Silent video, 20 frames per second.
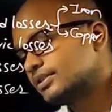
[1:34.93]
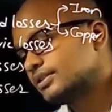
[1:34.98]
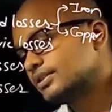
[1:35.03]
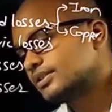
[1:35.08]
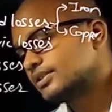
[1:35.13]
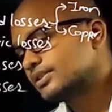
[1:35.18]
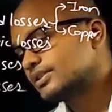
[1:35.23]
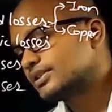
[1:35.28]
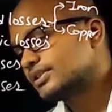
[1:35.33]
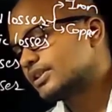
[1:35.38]

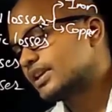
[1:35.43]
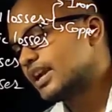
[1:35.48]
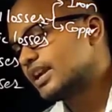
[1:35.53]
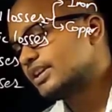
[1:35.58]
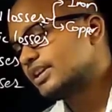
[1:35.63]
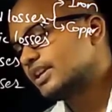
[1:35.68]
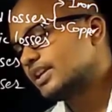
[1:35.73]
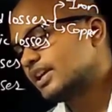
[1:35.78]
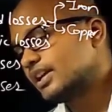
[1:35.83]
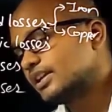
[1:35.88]

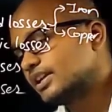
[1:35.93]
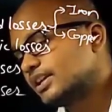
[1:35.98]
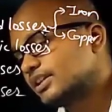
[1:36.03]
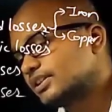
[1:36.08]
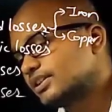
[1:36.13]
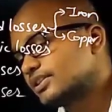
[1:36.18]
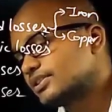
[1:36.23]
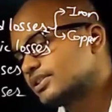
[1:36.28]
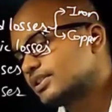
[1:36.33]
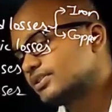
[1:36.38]
stranded
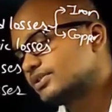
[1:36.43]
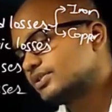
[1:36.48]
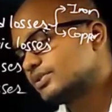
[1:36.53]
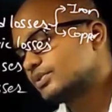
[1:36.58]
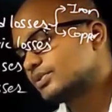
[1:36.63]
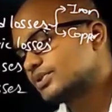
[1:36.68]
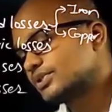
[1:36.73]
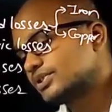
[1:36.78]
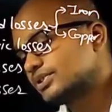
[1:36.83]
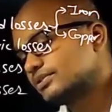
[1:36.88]
conductors are
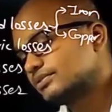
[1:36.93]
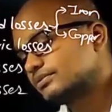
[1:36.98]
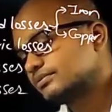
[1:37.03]
used.